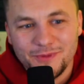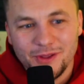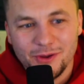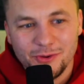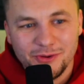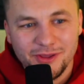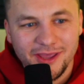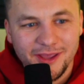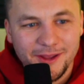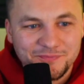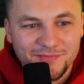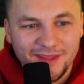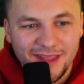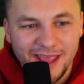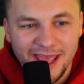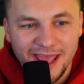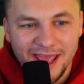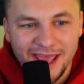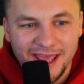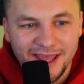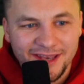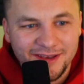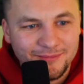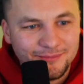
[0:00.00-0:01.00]
Okay.
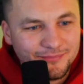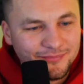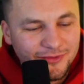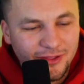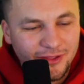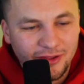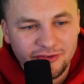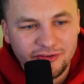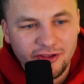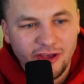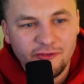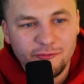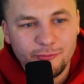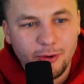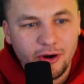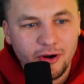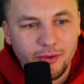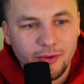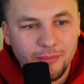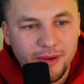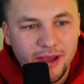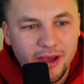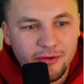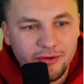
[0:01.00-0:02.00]
And the tough
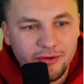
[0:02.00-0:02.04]
part about